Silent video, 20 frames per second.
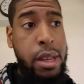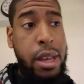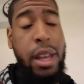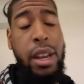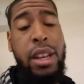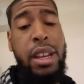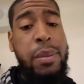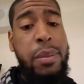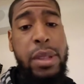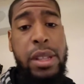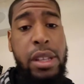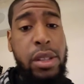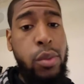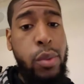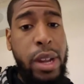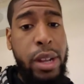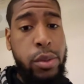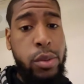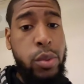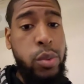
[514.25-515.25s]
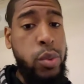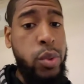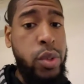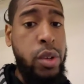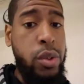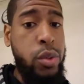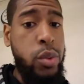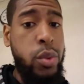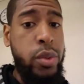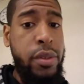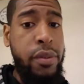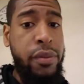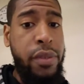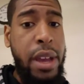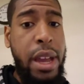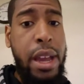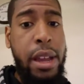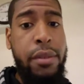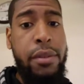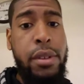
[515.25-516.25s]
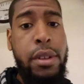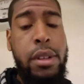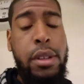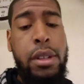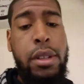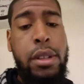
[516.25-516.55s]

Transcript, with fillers: I didn't even think the Raptors were going to lose in five.